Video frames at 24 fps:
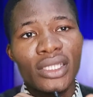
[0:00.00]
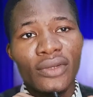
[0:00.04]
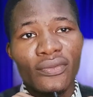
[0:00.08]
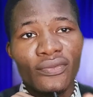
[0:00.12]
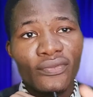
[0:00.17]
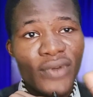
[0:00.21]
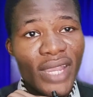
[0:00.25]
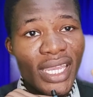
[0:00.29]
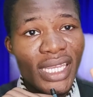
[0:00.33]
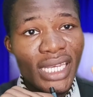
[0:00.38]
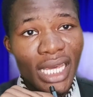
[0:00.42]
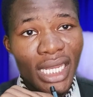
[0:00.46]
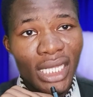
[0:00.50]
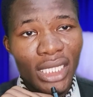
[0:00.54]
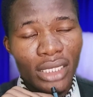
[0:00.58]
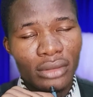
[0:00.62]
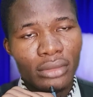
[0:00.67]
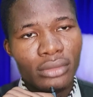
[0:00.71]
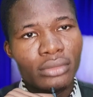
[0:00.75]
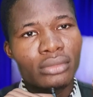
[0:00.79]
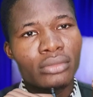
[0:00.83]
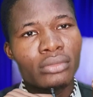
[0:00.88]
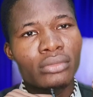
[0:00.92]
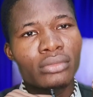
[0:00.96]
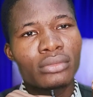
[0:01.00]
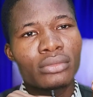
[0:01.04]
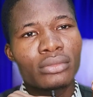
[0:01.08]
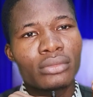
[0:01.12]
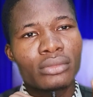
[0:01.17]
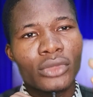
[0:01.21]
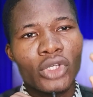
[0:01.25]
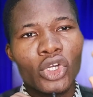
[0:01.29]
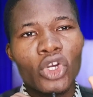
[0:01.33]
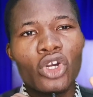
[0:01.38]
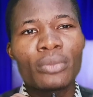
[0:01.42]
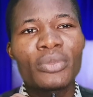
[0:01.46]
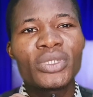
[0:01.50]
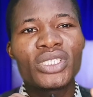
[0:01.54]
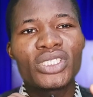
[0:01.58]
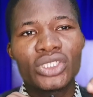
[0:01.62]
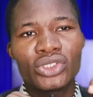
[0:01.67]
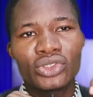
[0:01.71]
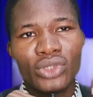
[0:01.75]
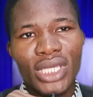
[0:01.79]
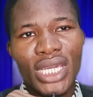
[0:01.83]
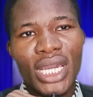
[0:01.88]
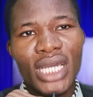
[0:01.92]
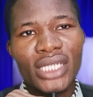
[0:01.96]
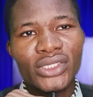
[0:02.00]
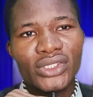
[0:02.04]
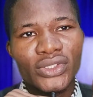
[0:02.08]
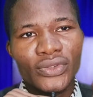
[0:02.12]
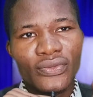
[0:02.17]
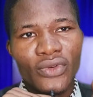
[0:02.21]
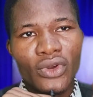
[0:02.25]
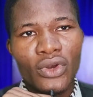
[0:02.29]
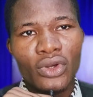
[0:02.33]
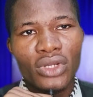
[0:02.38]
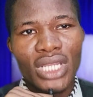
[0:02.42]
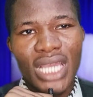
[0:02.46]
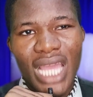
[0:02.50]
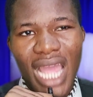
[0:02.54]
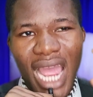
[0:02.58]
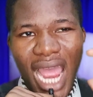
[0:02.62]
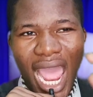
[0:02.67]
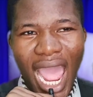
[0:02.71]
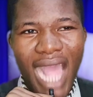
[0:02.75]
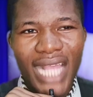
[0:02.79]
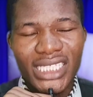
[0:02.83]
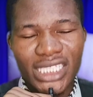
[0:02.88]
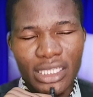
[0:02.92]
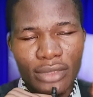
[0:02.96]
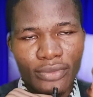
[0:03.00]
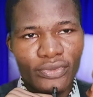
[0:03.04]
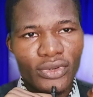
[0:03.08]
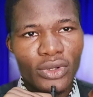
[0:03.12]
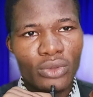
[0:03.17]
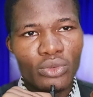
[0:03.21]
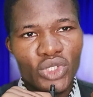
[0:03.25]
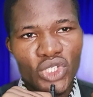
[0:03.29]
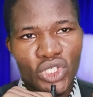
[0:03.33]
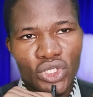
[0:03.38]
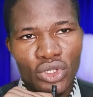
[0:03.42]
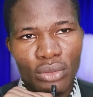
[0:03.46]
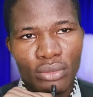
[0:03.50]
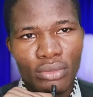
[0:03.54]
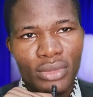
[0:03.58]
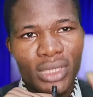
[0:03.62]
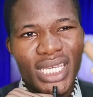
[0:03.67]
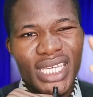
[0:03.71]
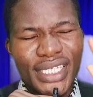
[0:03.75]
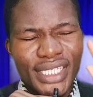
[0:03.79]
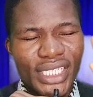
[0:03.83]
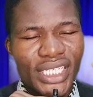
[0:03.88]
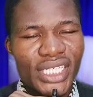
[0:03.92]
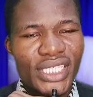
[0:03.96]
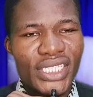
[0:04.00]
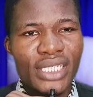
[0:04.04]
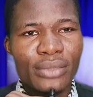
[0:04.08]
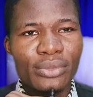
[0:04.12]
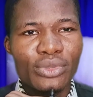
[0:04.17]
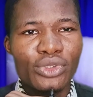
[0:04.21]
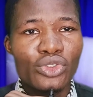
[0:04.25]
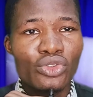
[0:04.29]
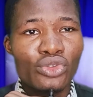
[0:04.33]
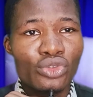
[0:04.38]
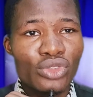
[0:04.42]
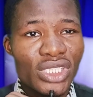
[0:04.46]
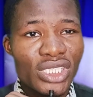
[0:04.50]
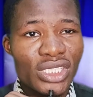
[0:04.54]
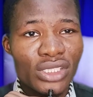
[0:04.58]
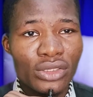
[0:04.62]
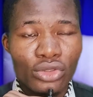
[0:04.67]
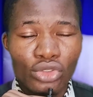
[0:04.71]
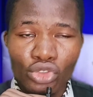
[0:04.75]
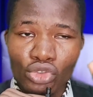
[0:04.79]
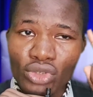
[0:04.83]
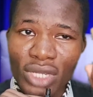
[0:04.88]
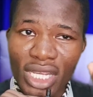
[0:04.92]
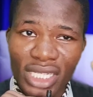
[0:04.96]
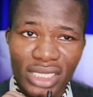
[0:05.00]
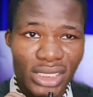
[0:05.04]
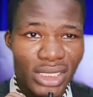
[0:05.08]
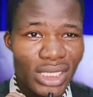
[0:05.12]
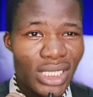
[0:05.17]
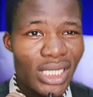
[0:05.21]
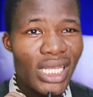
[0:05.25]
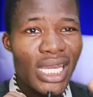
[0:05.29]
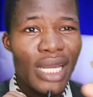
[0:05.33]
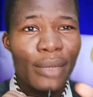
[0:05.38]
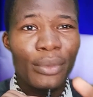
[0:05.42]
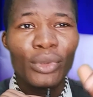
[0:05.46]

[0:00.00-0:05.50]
And finally, commit it to the hands of God. Ask Him for wisdom. He's able to do exceedingly